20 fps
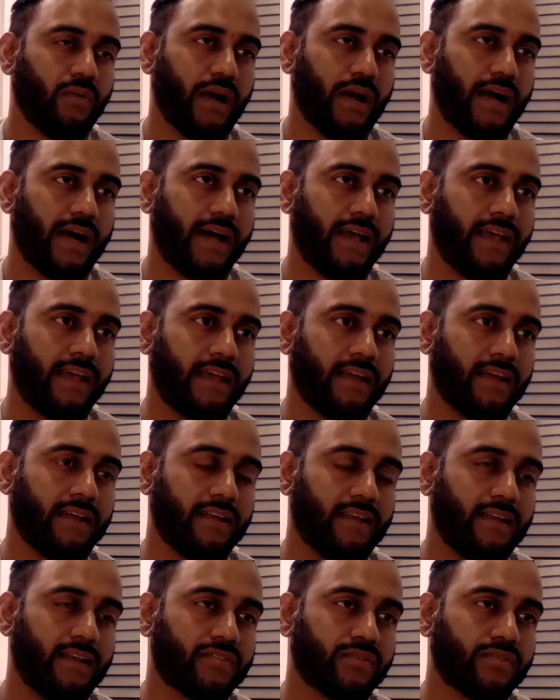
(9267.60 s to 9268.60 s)
I
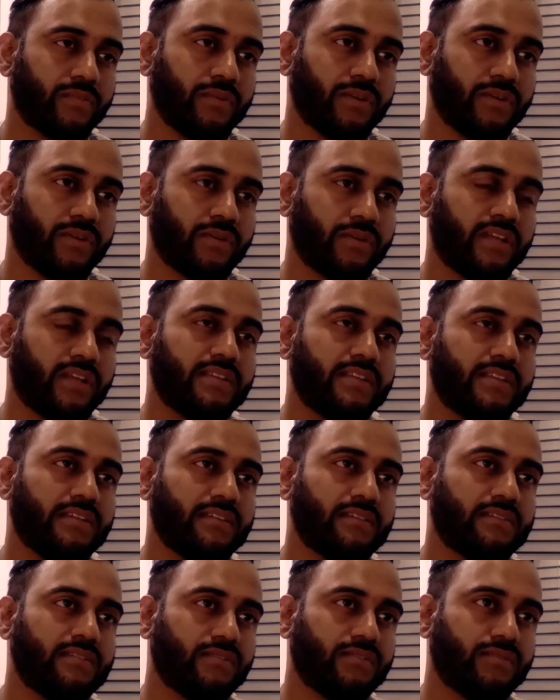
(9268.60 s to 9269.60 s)
attribute a great
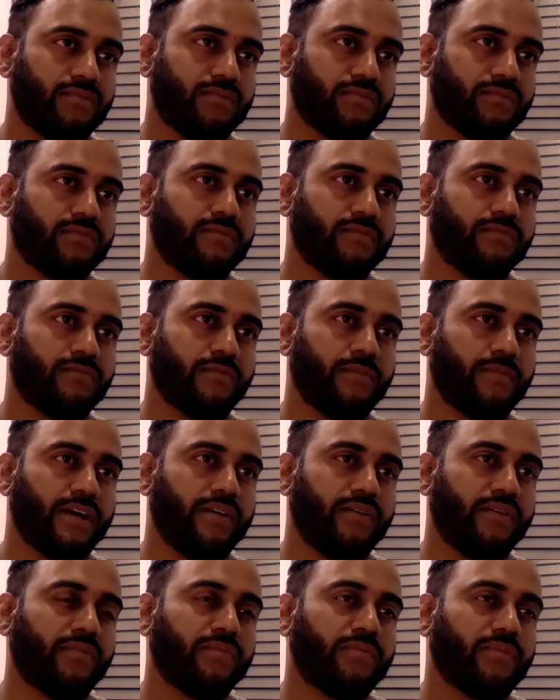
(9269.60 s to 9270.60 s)
deal to for
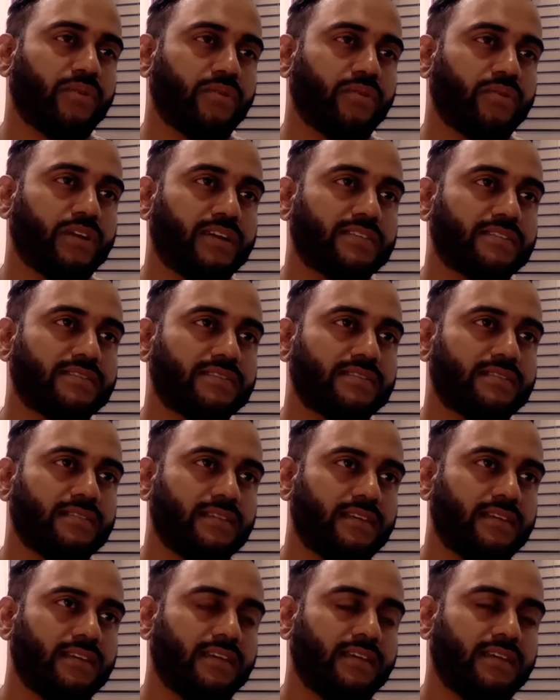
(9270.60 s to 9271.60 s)
my own progress,
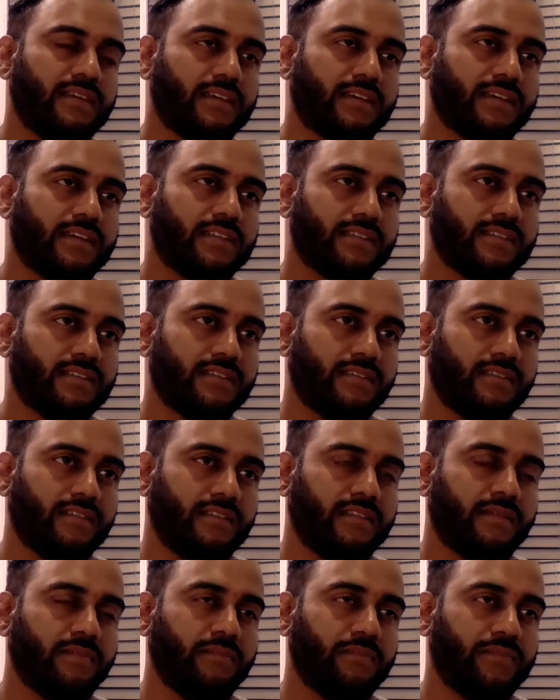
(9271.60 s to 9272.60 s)
because
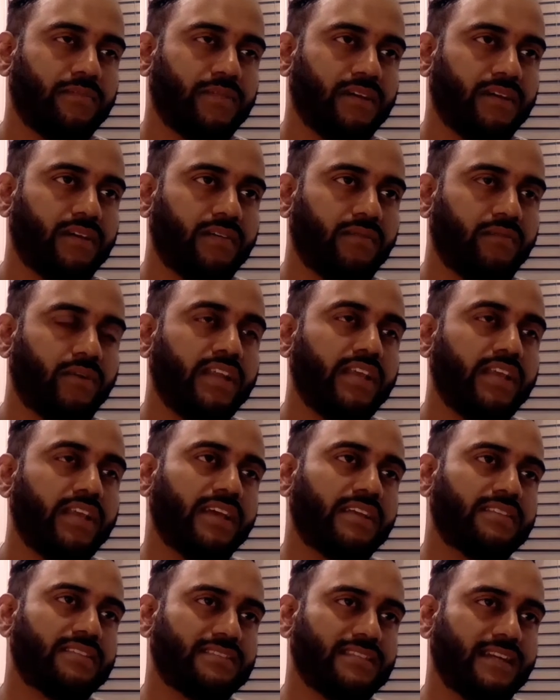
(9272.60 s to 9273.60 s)
the what he
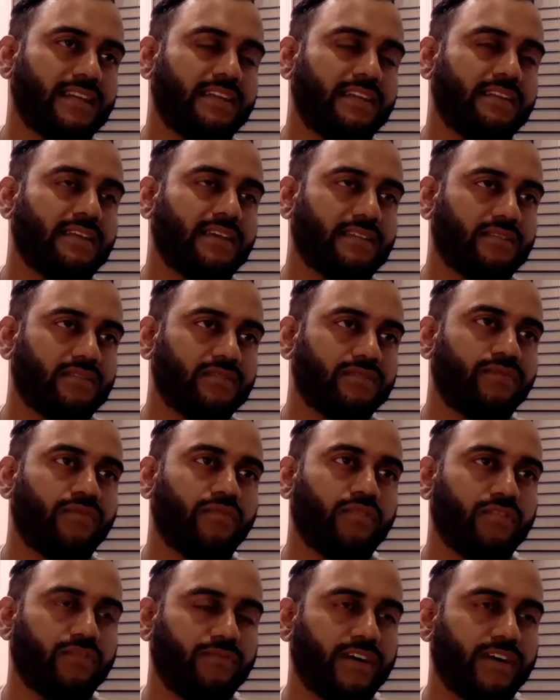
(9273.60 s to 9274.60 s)
had studied, like those
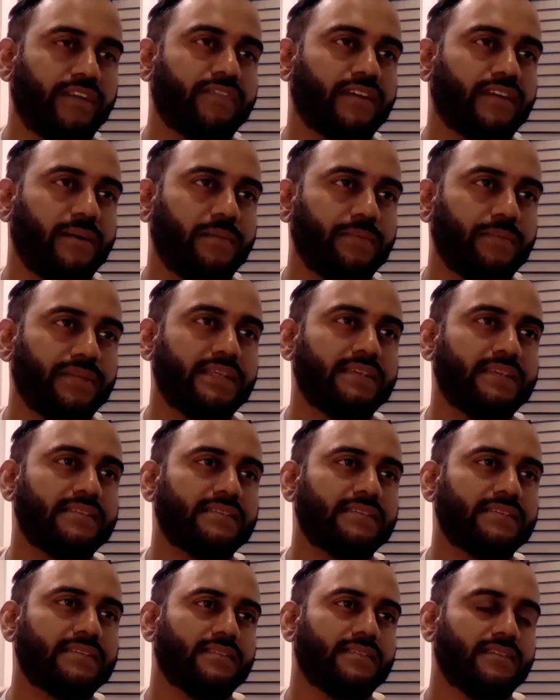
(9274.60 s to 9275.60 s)
4 or 5
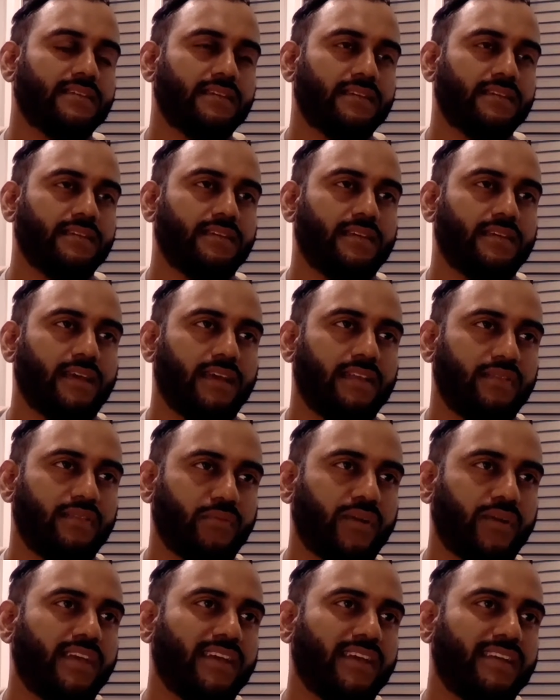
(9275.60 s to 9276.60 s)
companies, and the
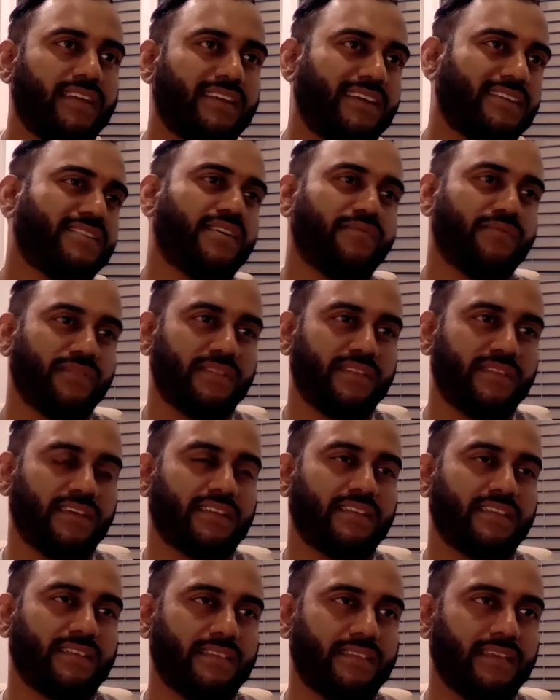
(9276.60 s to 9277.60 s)
way he had uncovered
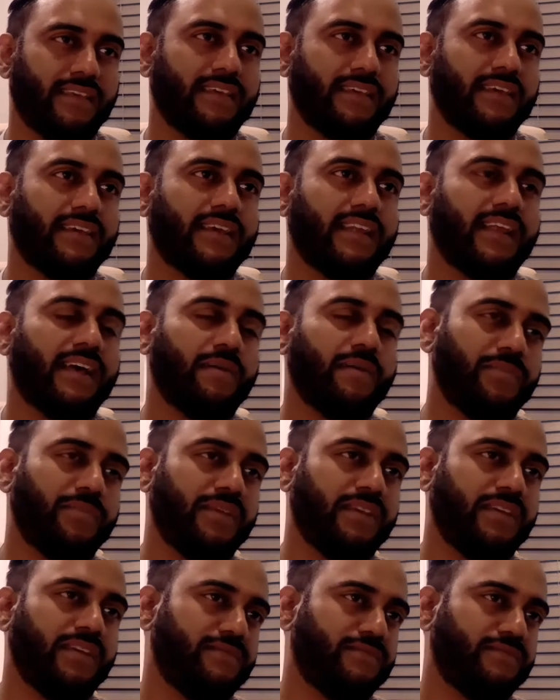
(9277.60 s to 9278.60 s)
like the thinking had helped
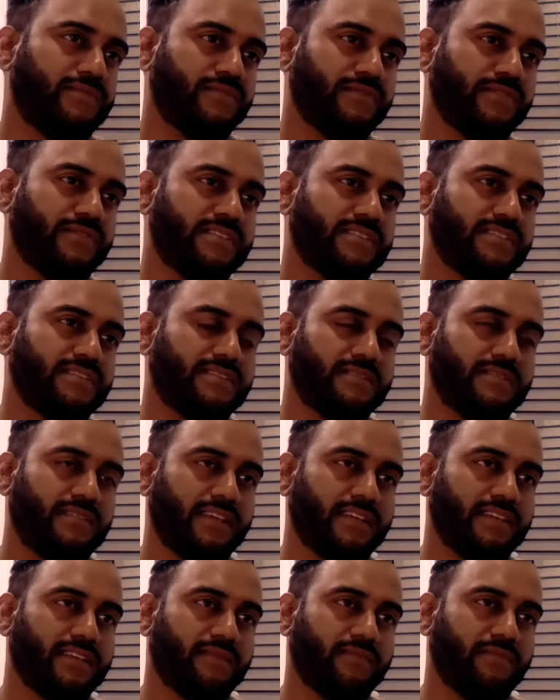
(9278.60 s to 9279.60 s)
me influenced
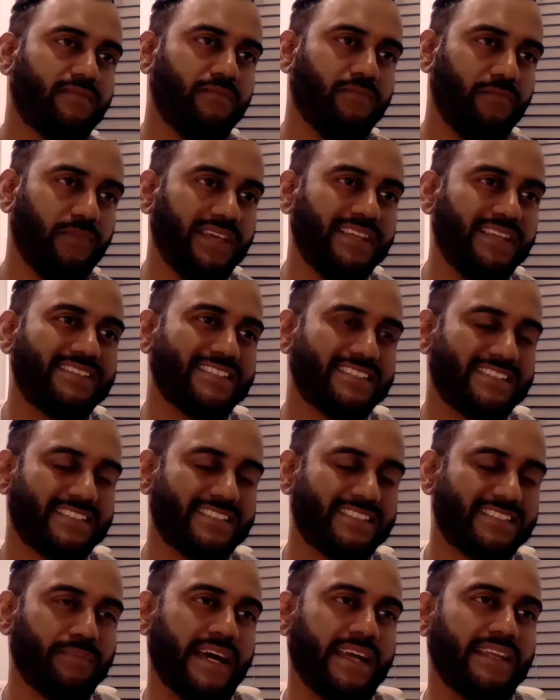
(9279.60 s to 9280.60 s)
like me
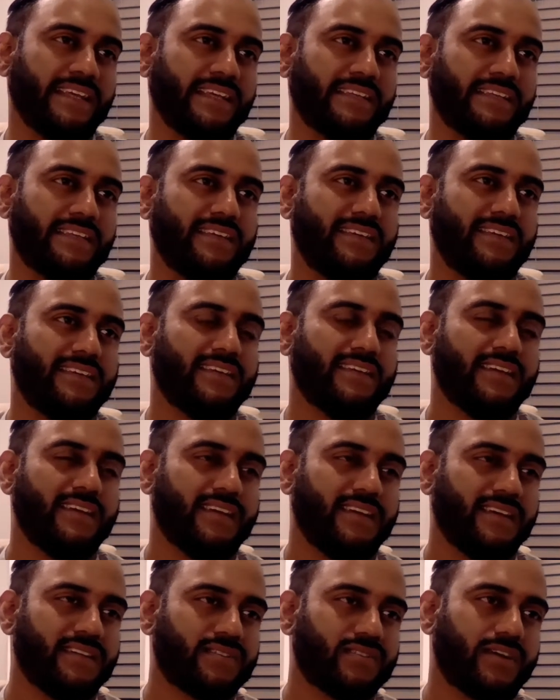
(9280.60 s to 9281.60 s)
systematically
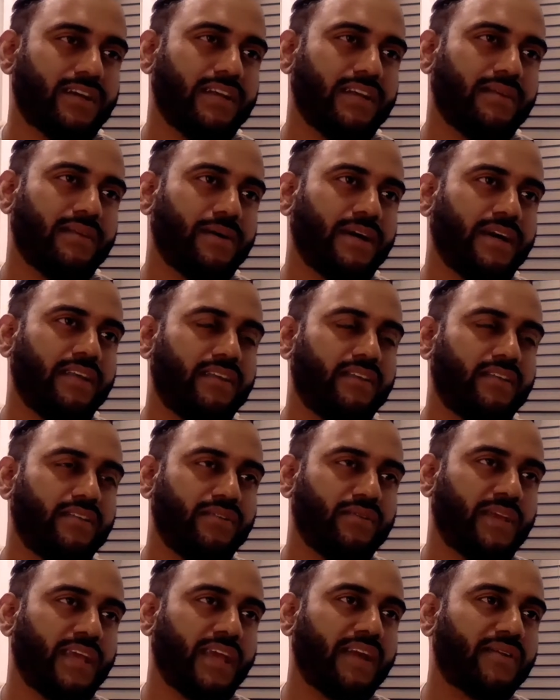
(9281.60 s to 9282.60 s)
trying to pioneer a
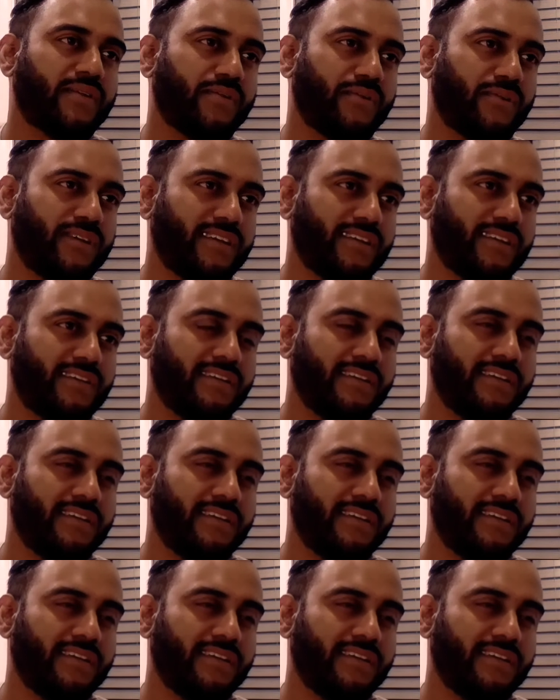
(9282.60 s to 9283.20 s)
new category.